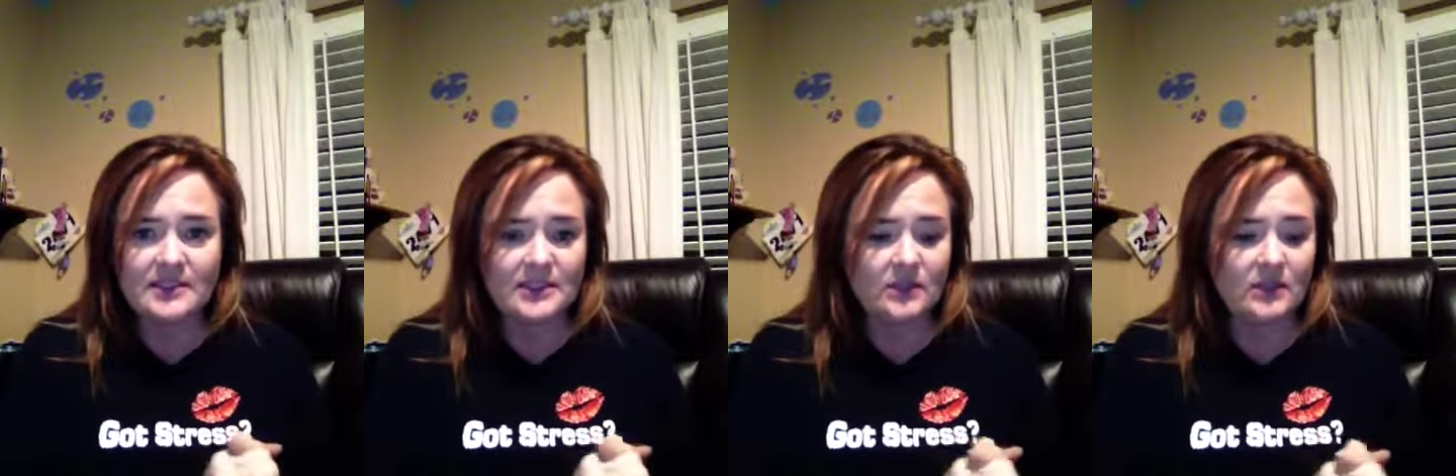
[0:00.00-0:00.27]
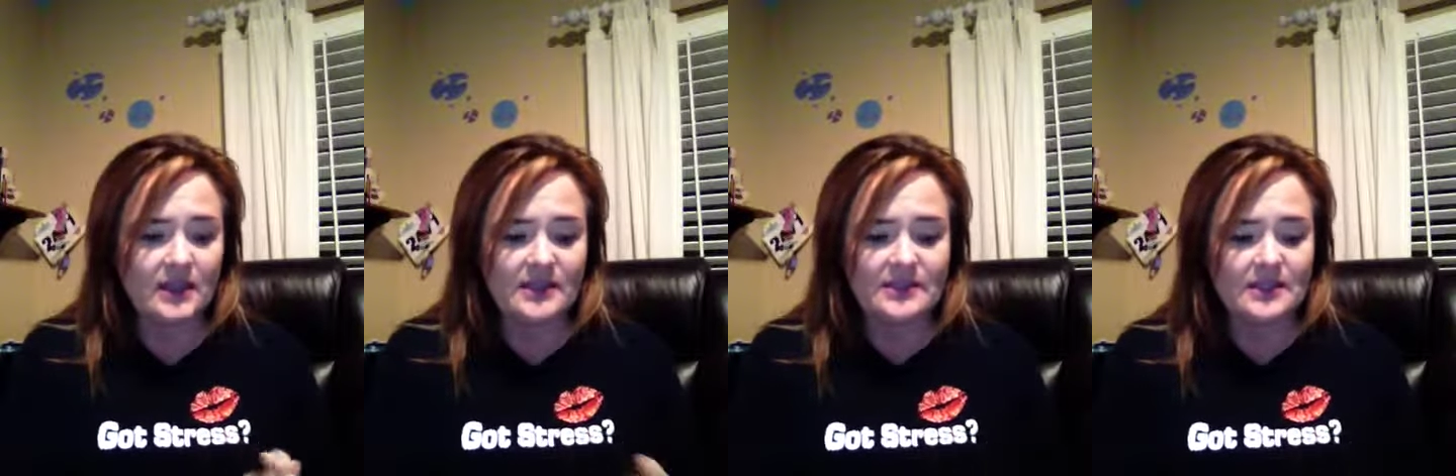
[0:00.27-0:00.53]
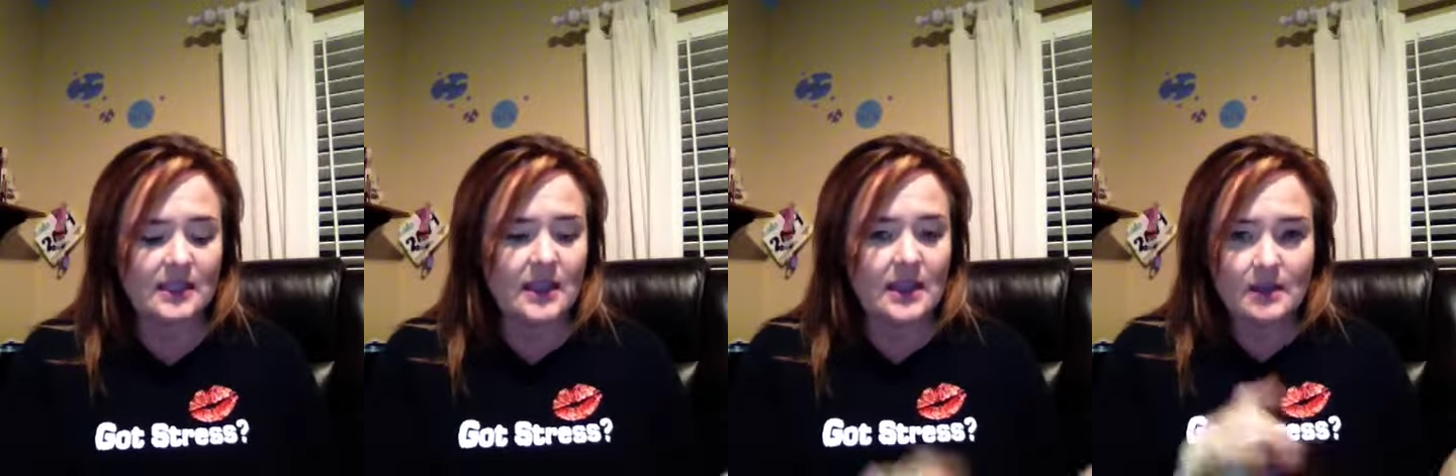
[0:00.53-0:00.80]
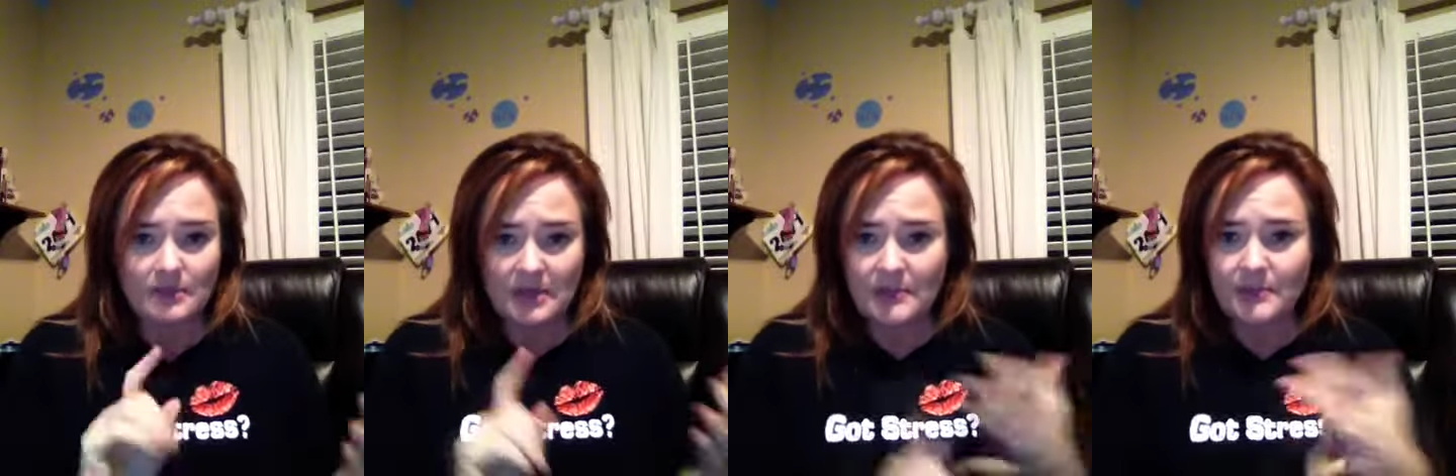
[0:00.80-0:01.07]
So that's
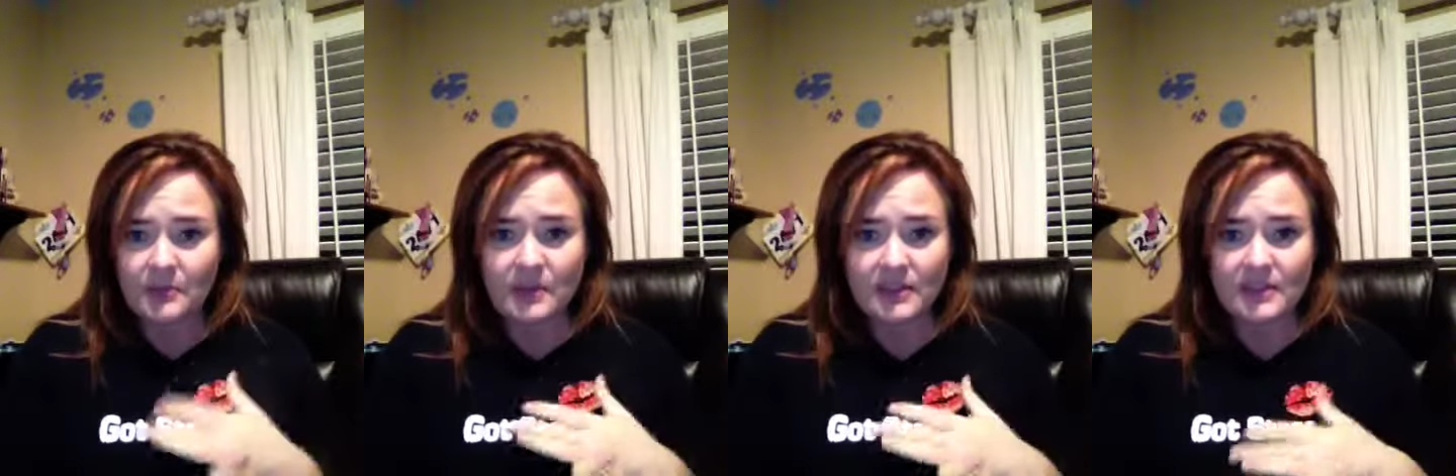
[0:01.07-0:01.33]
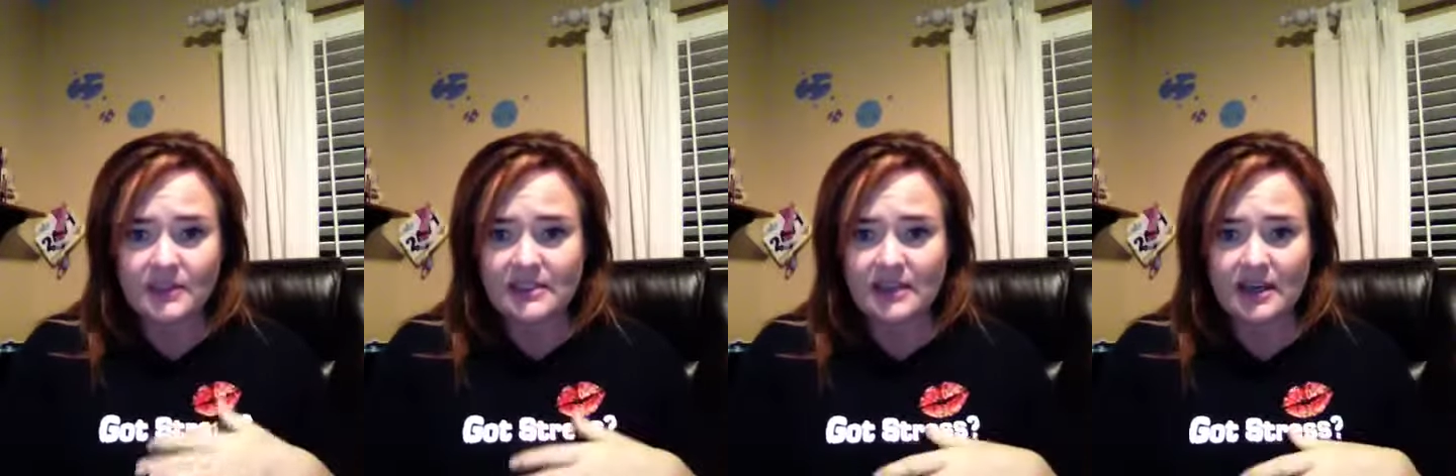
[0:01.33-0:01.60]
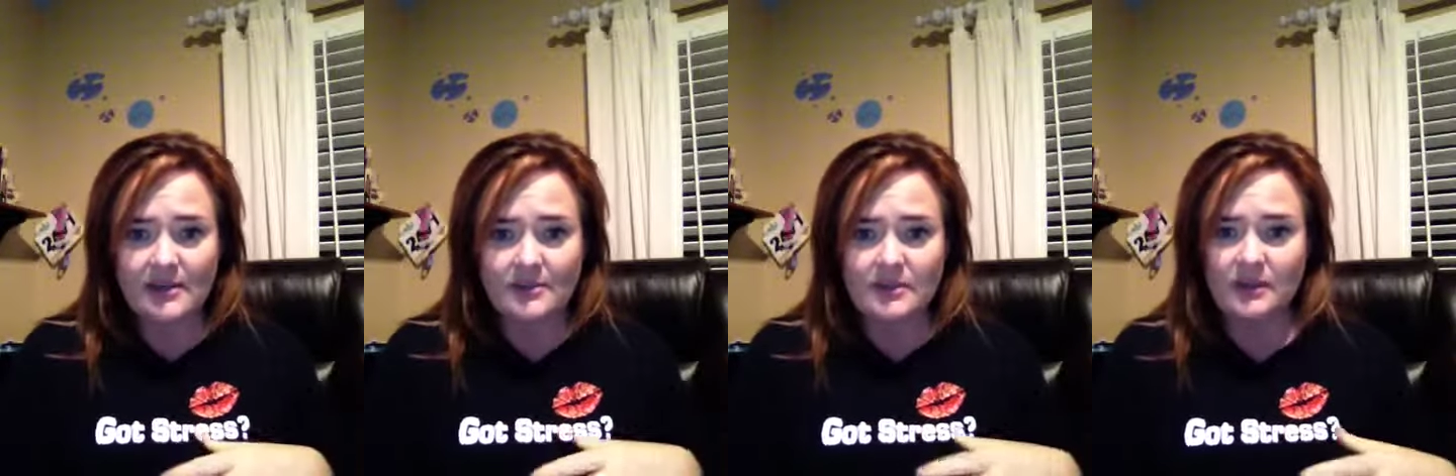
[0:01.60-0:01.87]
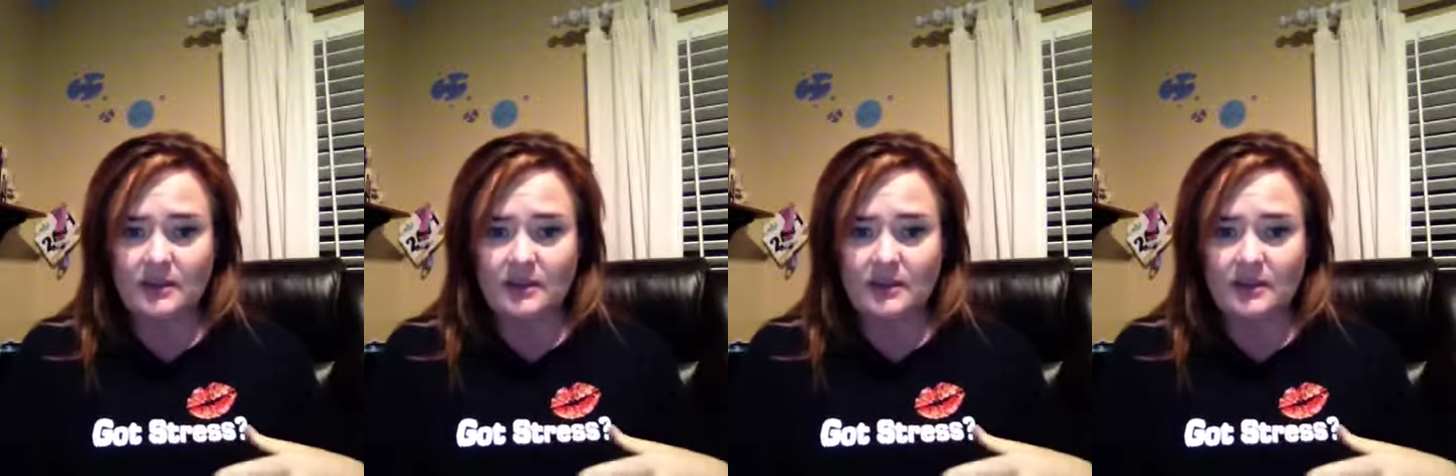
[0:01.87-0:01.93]
people that didn't come to the